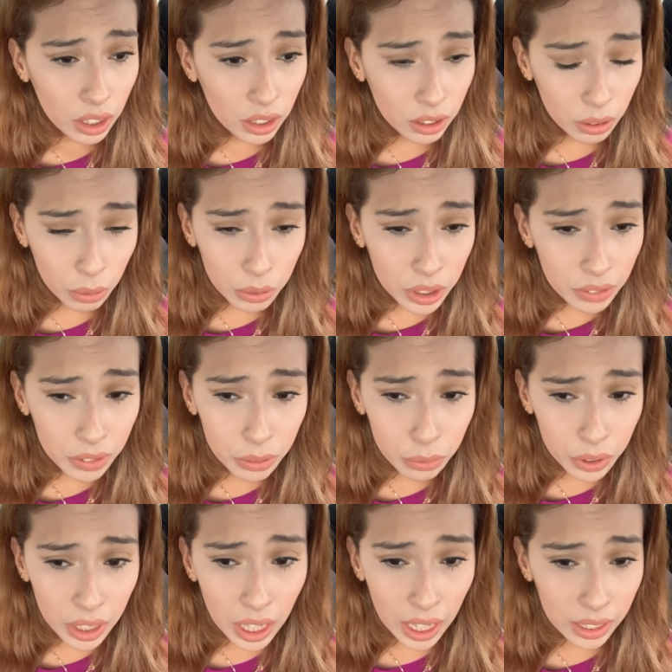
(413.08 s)
don't even
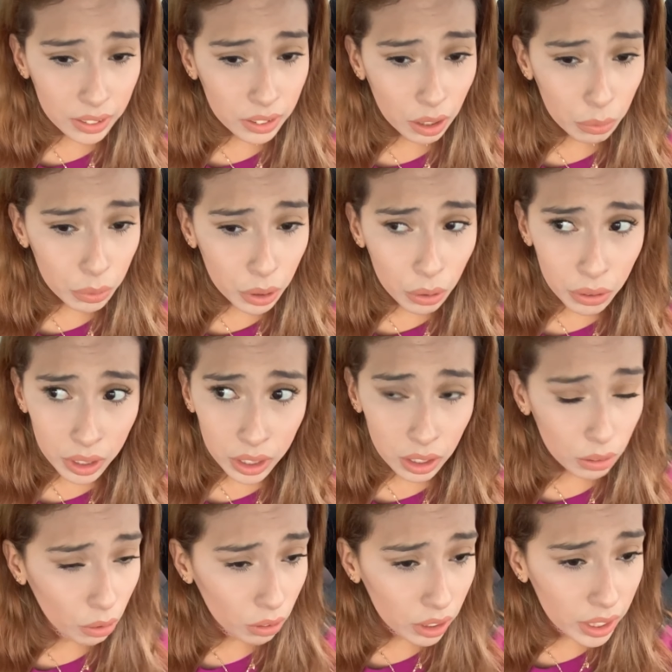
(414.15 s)
realize that we're
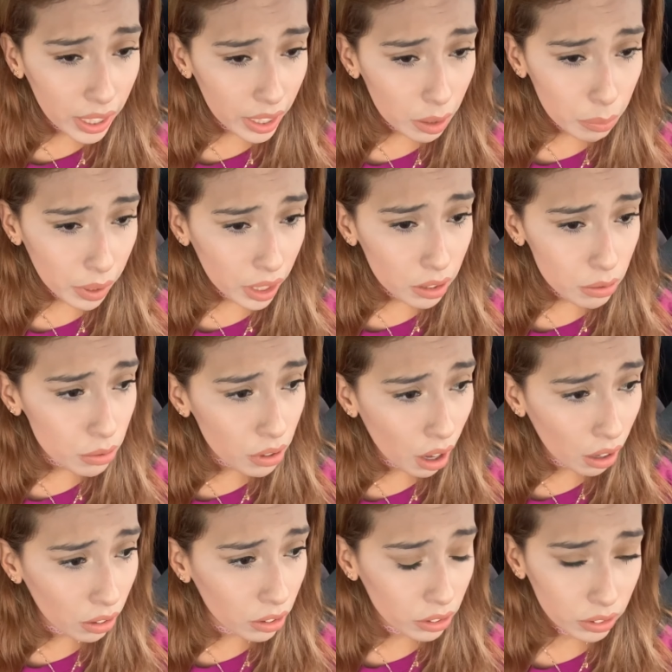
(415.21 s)
only getting paid
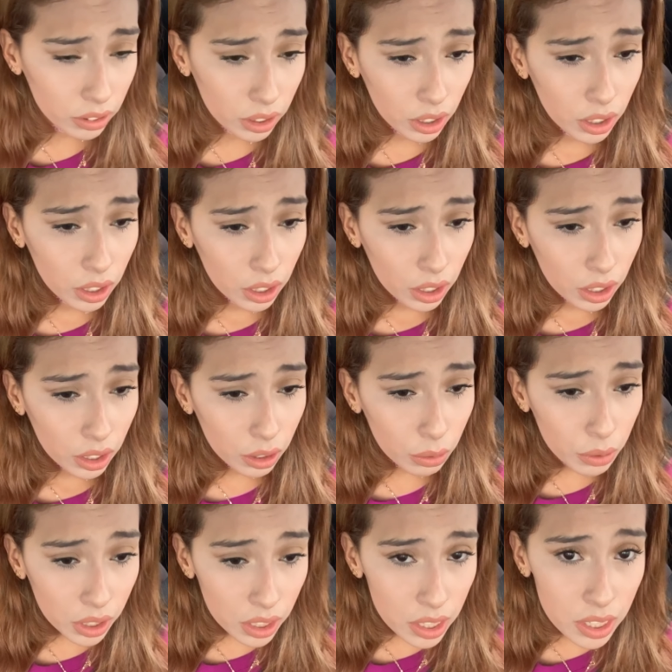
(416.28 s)
$2. You
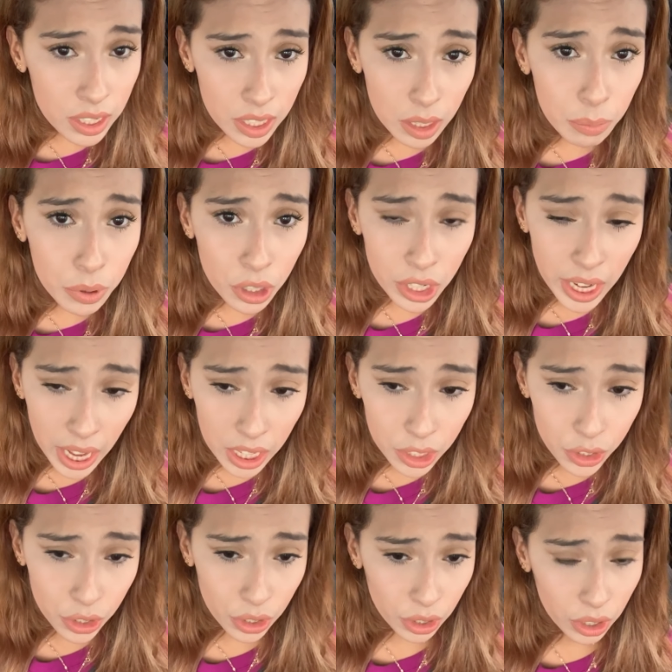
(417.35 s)
need to tip your
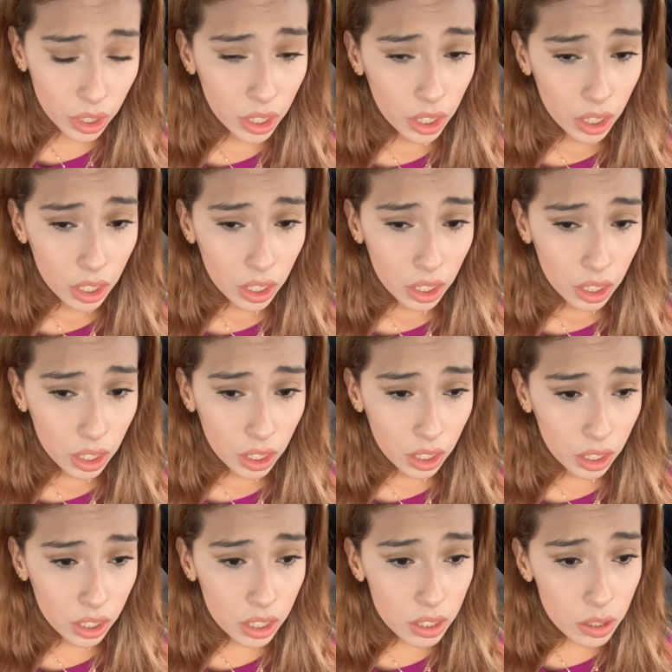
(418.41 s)
Dasher.
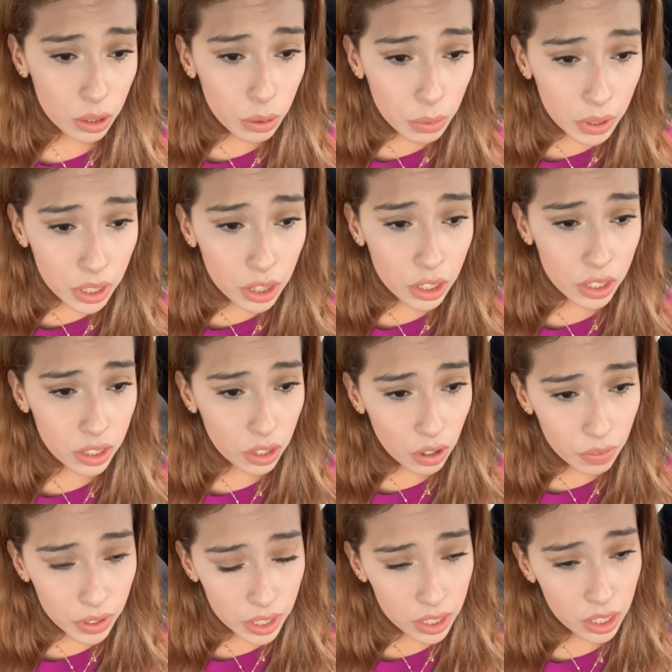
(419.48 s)
He's doing the
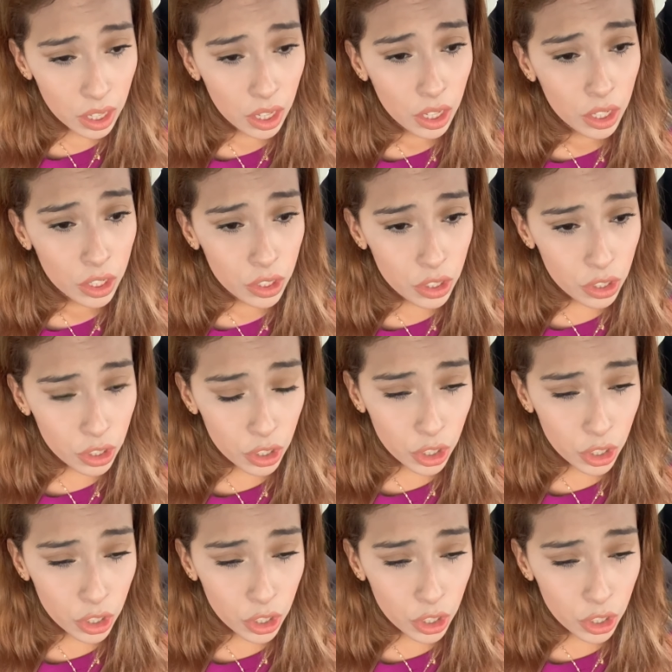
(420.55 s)
service to